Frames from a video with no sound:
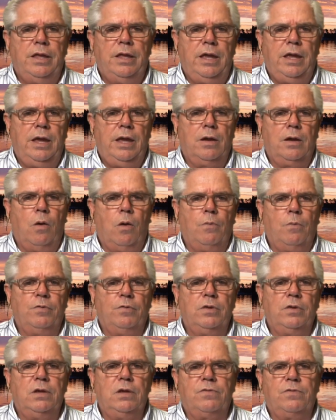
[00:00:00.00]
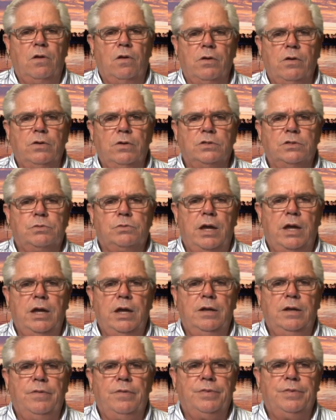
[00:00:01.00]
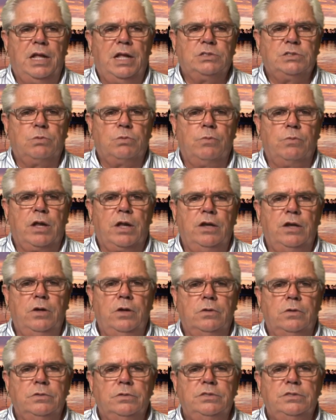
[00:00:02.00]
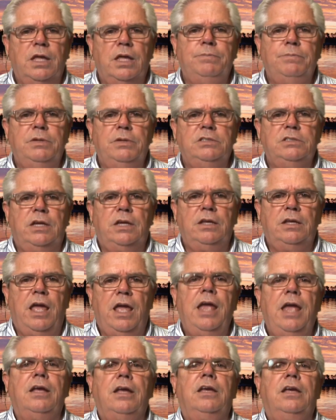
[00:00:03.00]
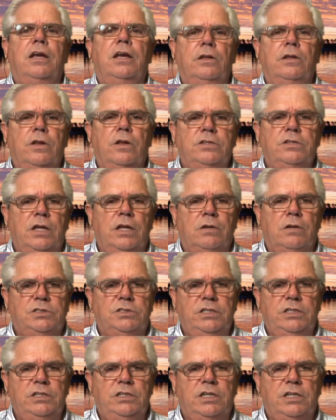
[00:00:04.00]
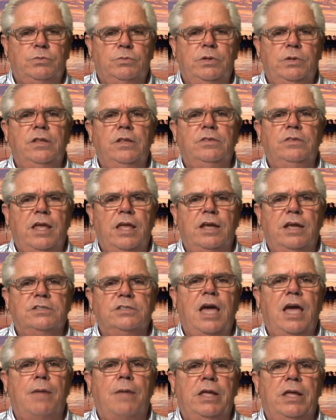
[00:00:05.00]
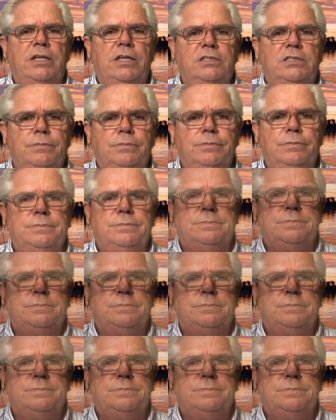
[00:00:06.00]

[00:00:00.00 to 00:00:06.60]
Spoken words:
And hopefully, if it all goes right, that's what we're going to do. That being said, hey, kick a little tail. We'll see you next week, and thanks. God bless.